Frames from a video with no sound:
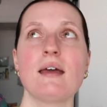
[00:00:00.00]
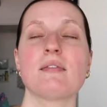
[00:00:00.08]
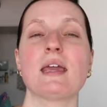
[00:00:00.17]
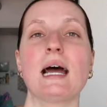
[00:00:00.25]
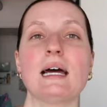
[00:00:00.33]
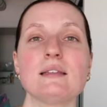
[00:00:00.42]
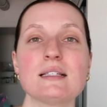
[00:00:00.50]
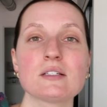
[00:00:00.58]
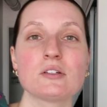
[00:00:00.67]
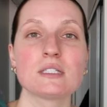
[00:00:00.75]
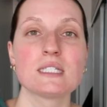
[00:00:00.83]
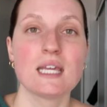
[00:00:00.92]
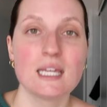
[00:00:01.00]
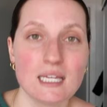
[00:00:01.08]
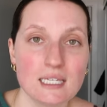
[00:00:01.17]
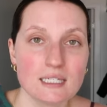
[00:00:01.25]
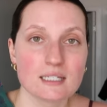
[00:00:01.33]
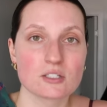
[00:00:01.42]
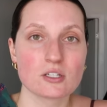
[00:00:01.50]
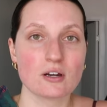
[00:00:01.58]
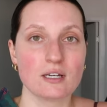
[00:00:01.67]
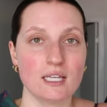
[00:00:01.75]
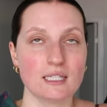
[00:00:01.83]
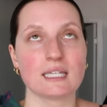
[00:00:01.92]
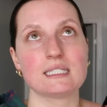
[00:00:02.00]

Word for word: They had these little tinned sardine,